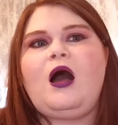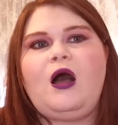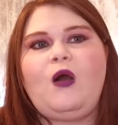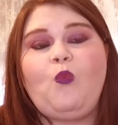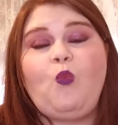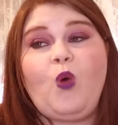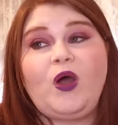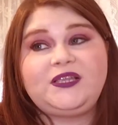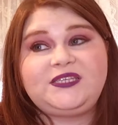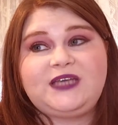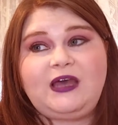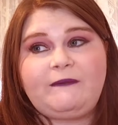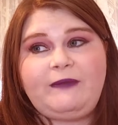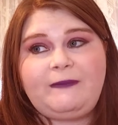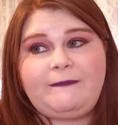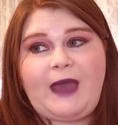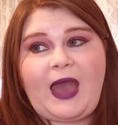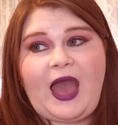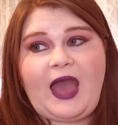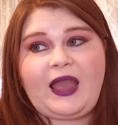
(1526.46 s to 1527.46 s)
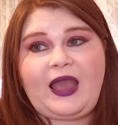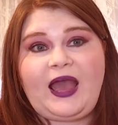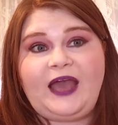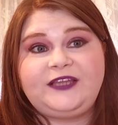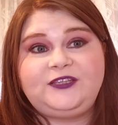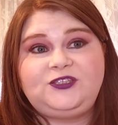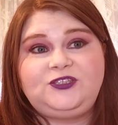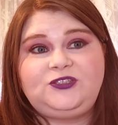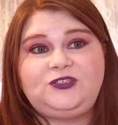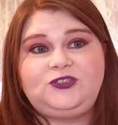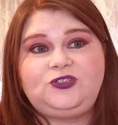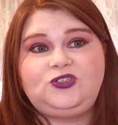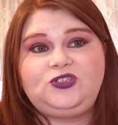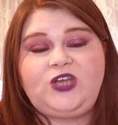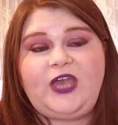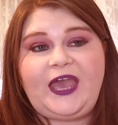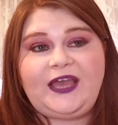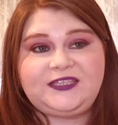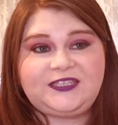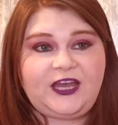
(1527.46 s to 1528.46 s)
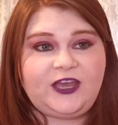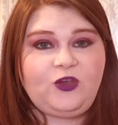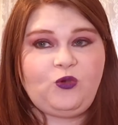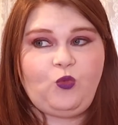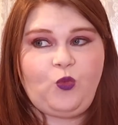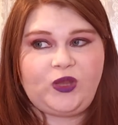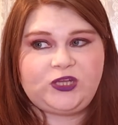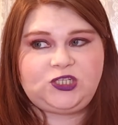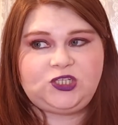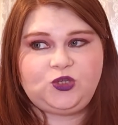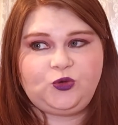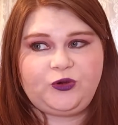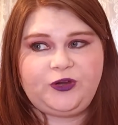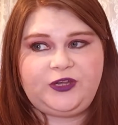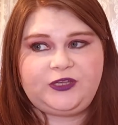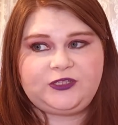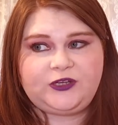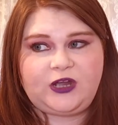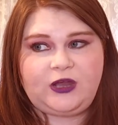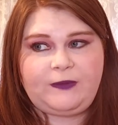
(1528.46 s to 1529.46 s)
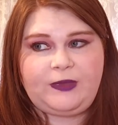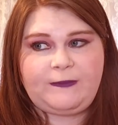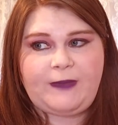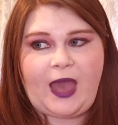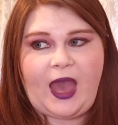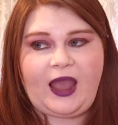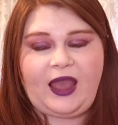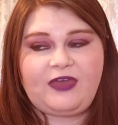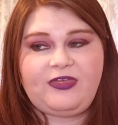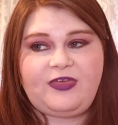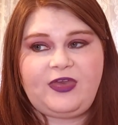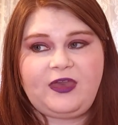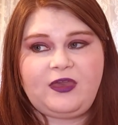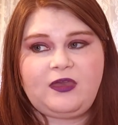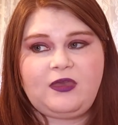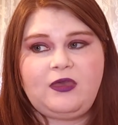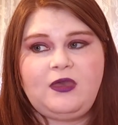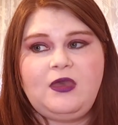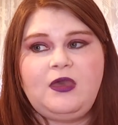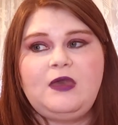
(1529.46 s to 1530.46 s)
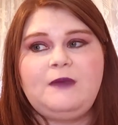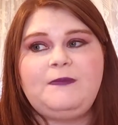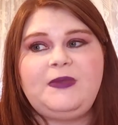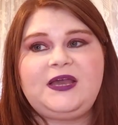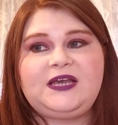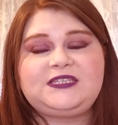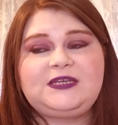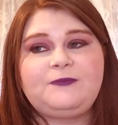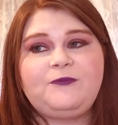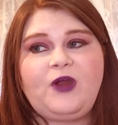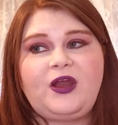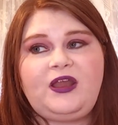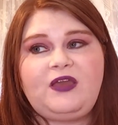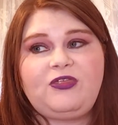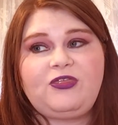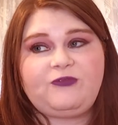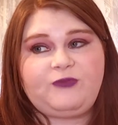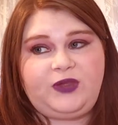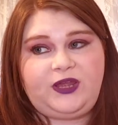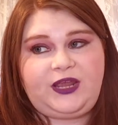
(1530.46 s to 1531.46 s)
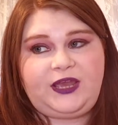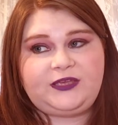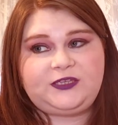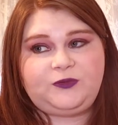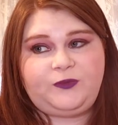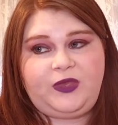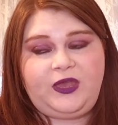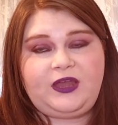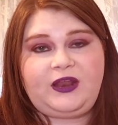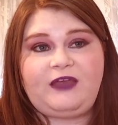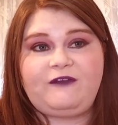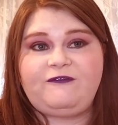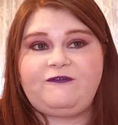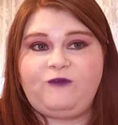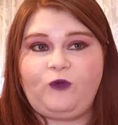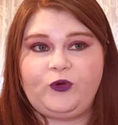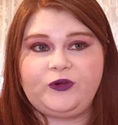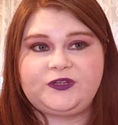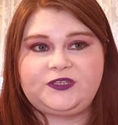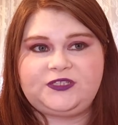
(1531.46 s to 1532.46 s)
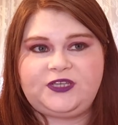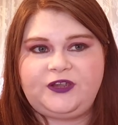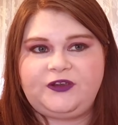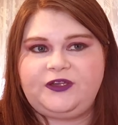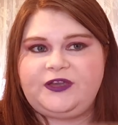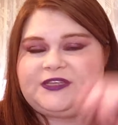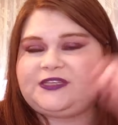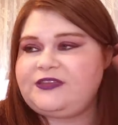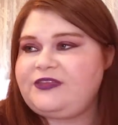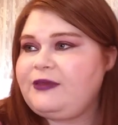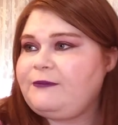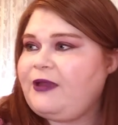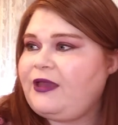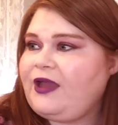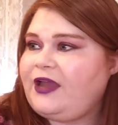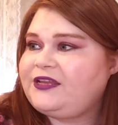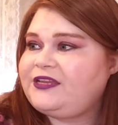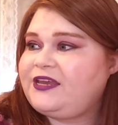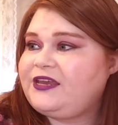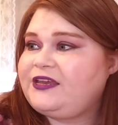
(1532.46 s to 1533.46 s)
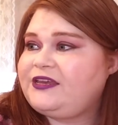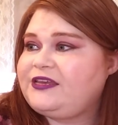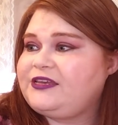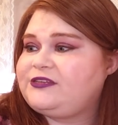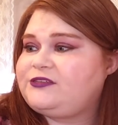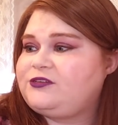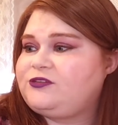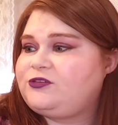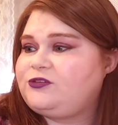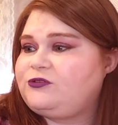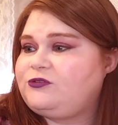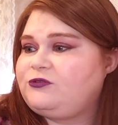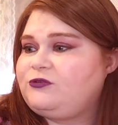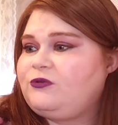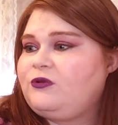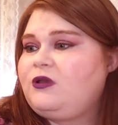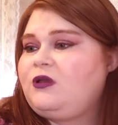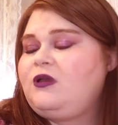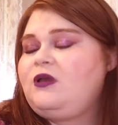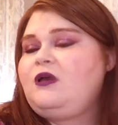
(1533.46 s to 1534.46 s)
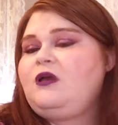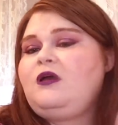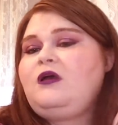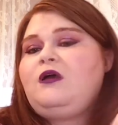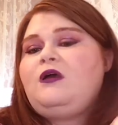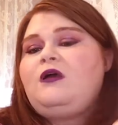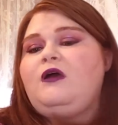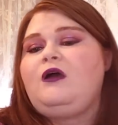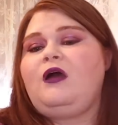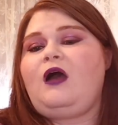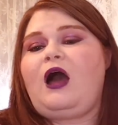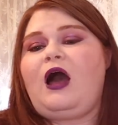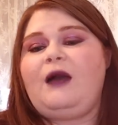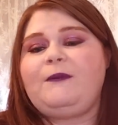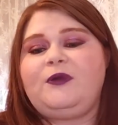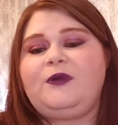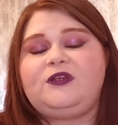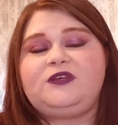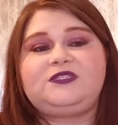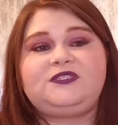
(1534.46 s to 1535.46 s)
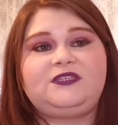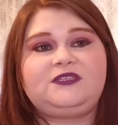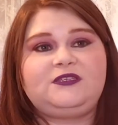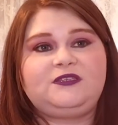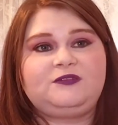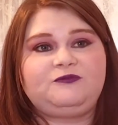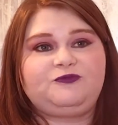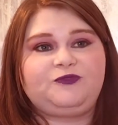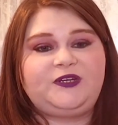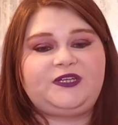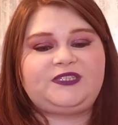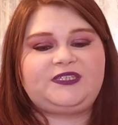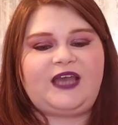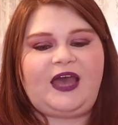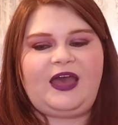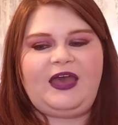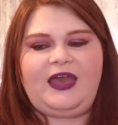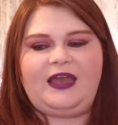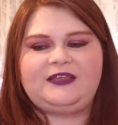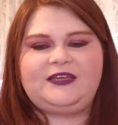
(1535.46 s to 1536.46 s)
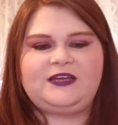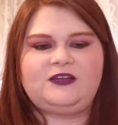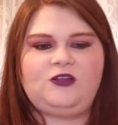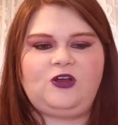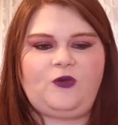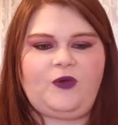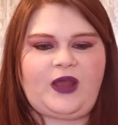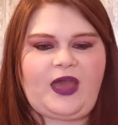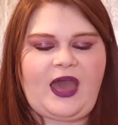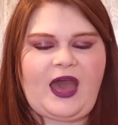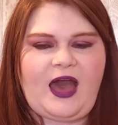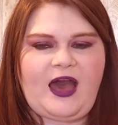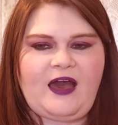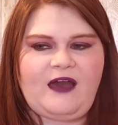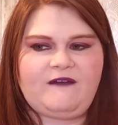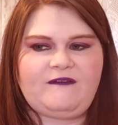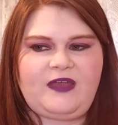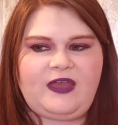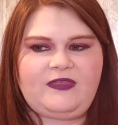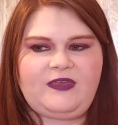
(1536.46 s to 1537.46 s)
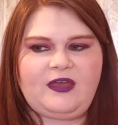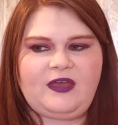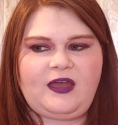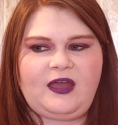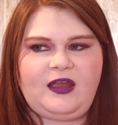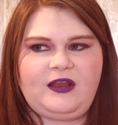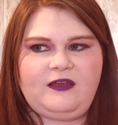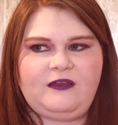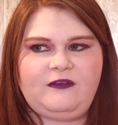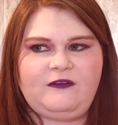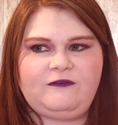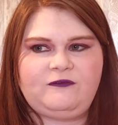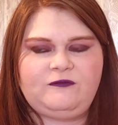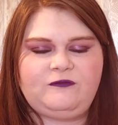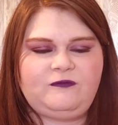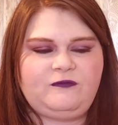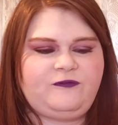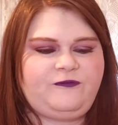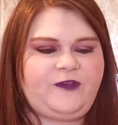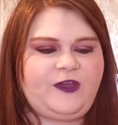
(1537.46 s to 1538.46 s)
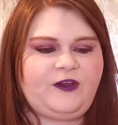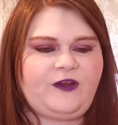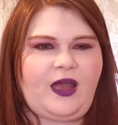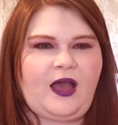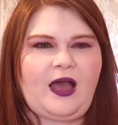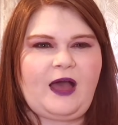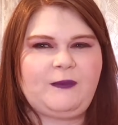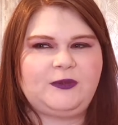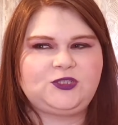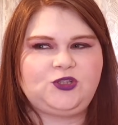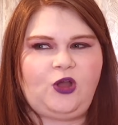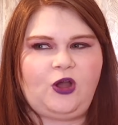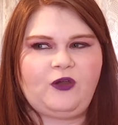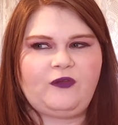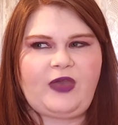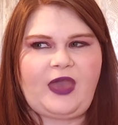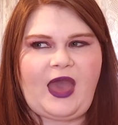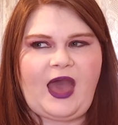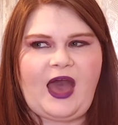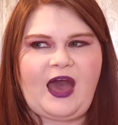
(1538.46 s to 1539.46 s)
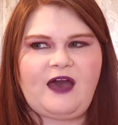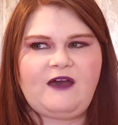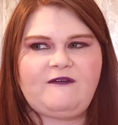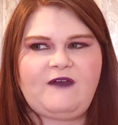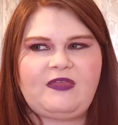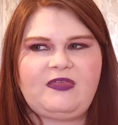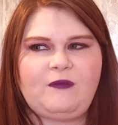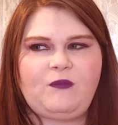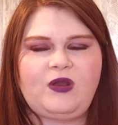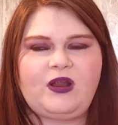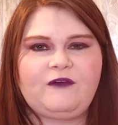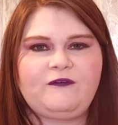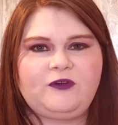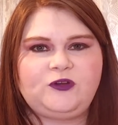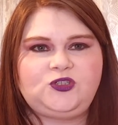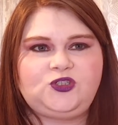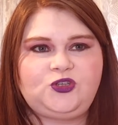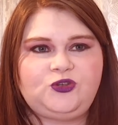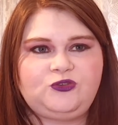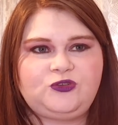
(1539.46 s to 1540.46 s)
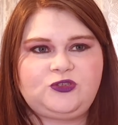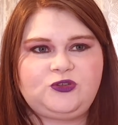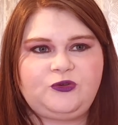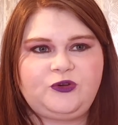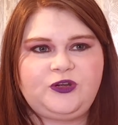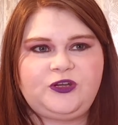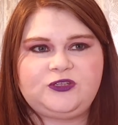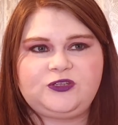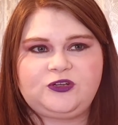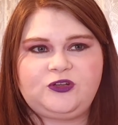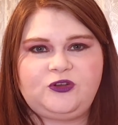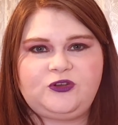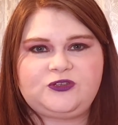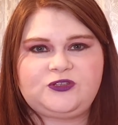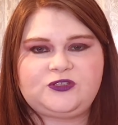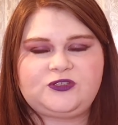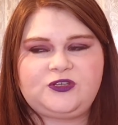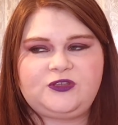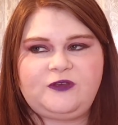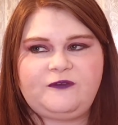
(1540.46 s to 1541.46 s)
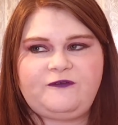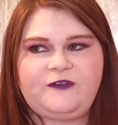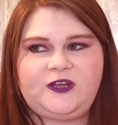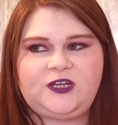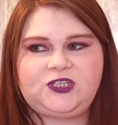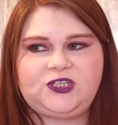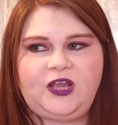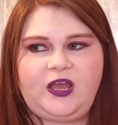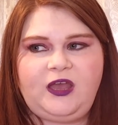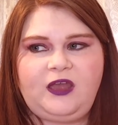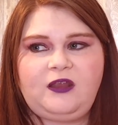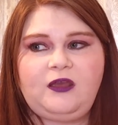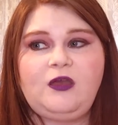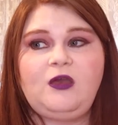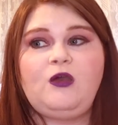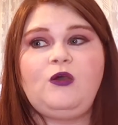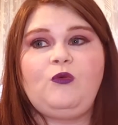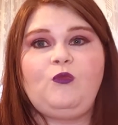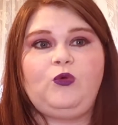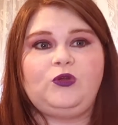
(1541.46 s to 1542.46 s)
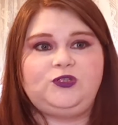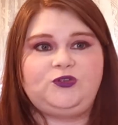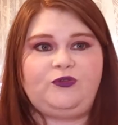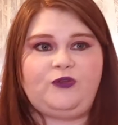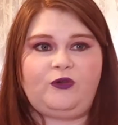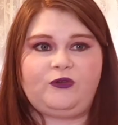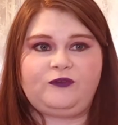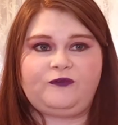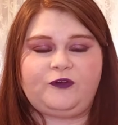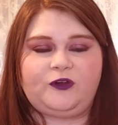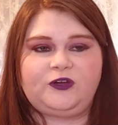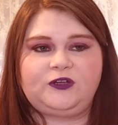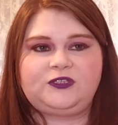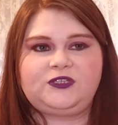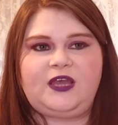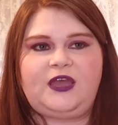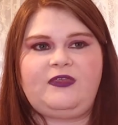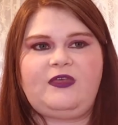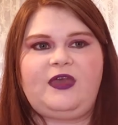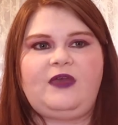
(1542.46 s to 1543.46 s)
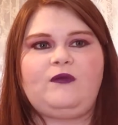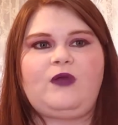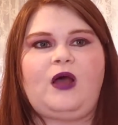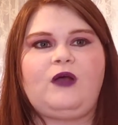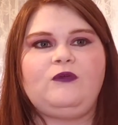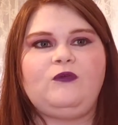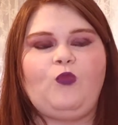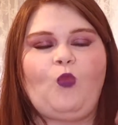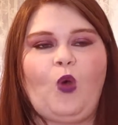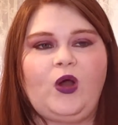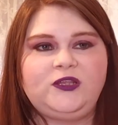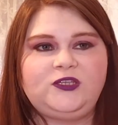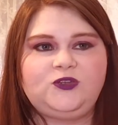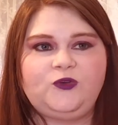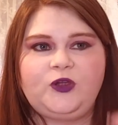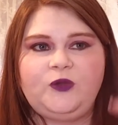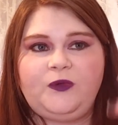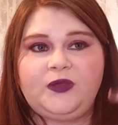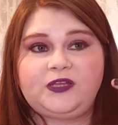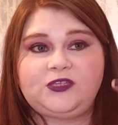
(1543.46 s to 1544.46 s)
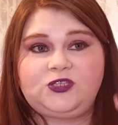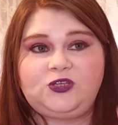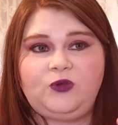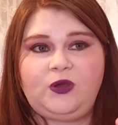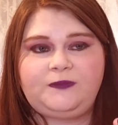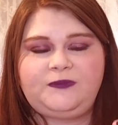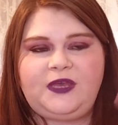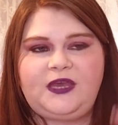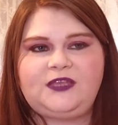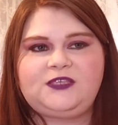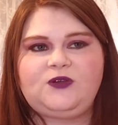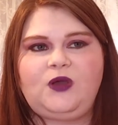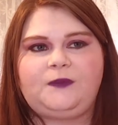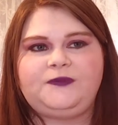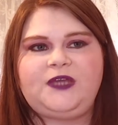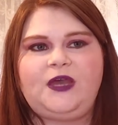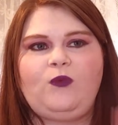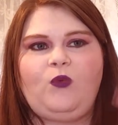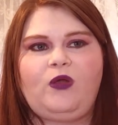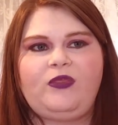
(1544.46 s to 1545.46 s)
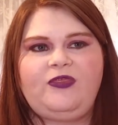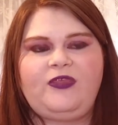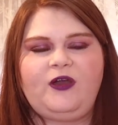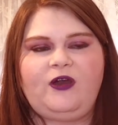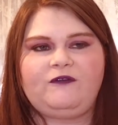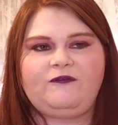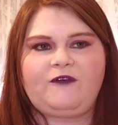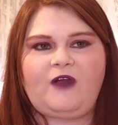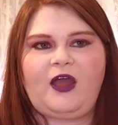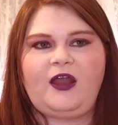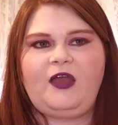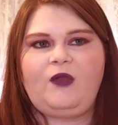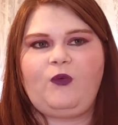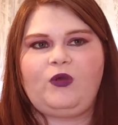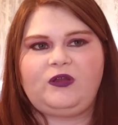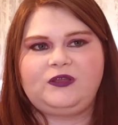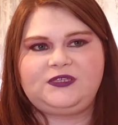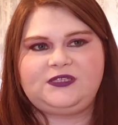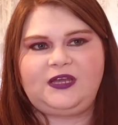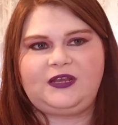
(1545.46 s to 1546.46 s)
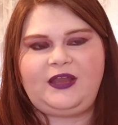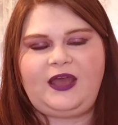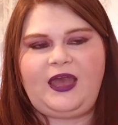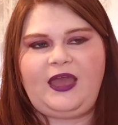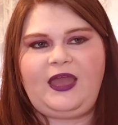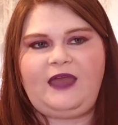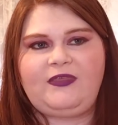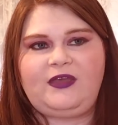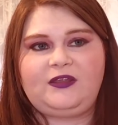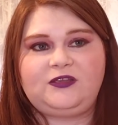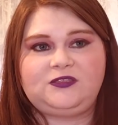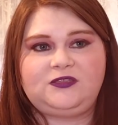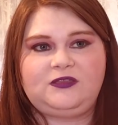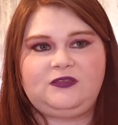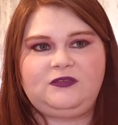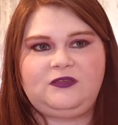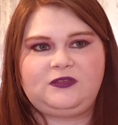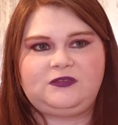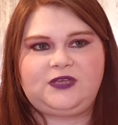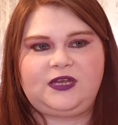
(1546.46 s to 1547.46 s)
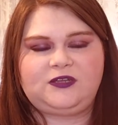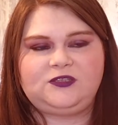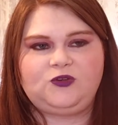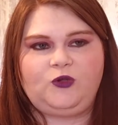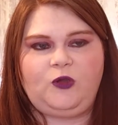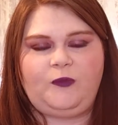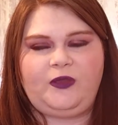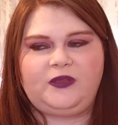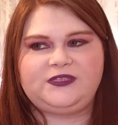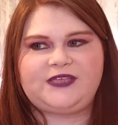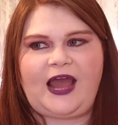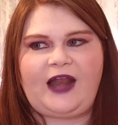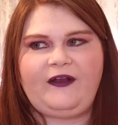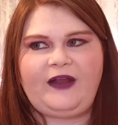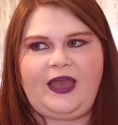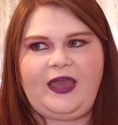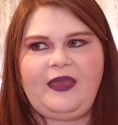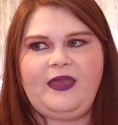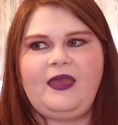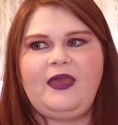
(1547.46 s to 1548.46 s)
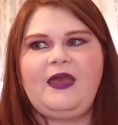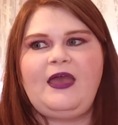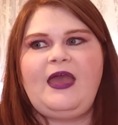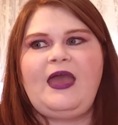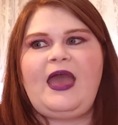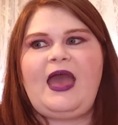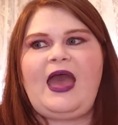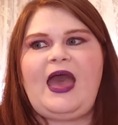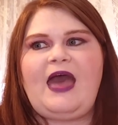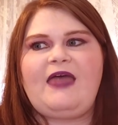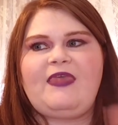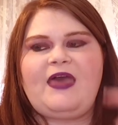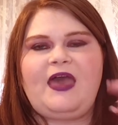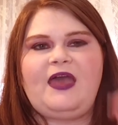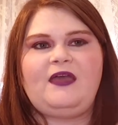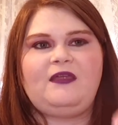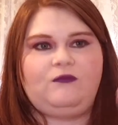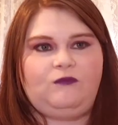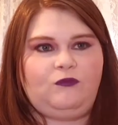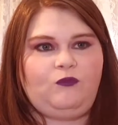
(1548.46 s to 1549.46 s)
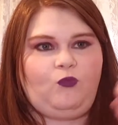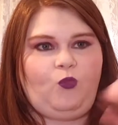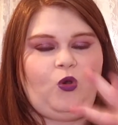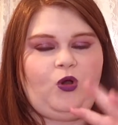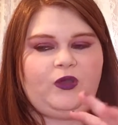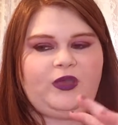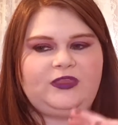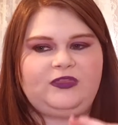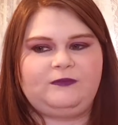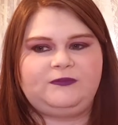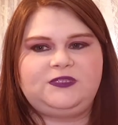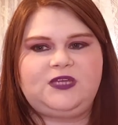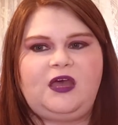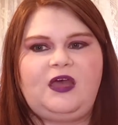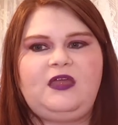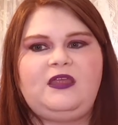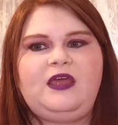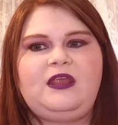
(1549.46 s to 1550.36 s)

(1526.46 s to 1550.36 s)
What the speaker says: What's coming back? I can't tell you which stories are coming back. I think because I'm writing 3 days a week and I have 4 series, I think my idea is I'm going to reset and take a look what I have and then kind of figure out how much longer they have. And then whatever 2 stories are closest to the finish line, we'll do those first. And then one story will get 2 updates. I'll update one thing on Friday, one on Sunday, and then the second story will be on Saturday. And then we'll get them done.